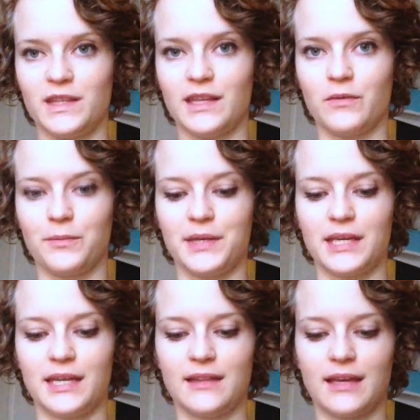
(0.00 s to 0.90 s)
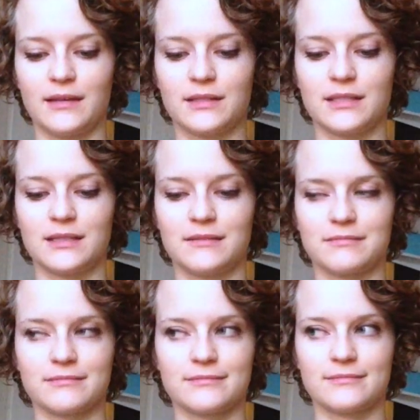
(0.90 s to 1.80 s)
they will be getting that
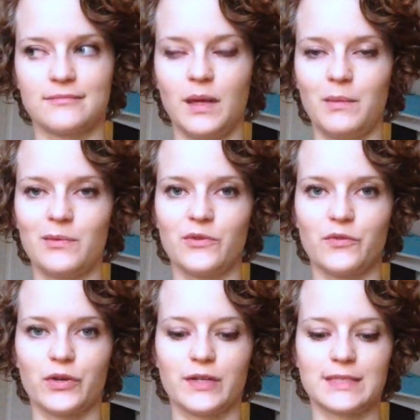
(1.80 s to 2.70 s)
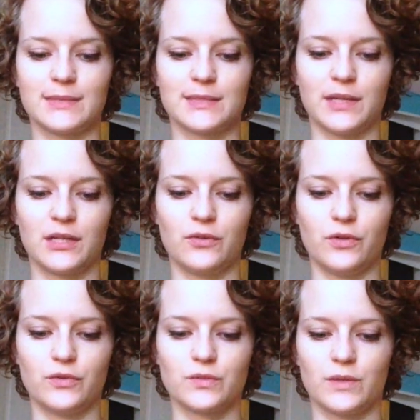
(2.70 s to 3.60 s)
maybe before Christmas, but who
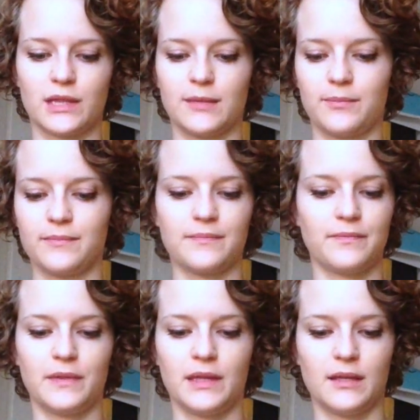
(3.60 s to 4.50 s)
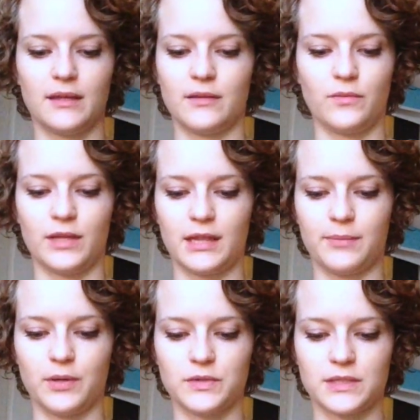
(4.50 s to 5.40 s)
knows with the
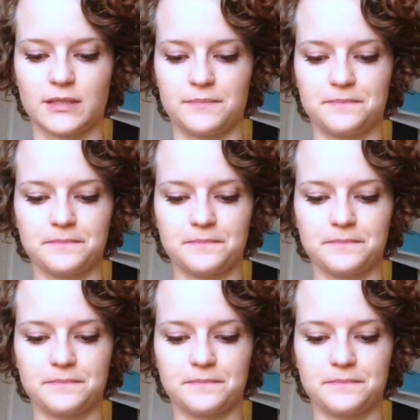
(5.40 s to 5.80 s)
post.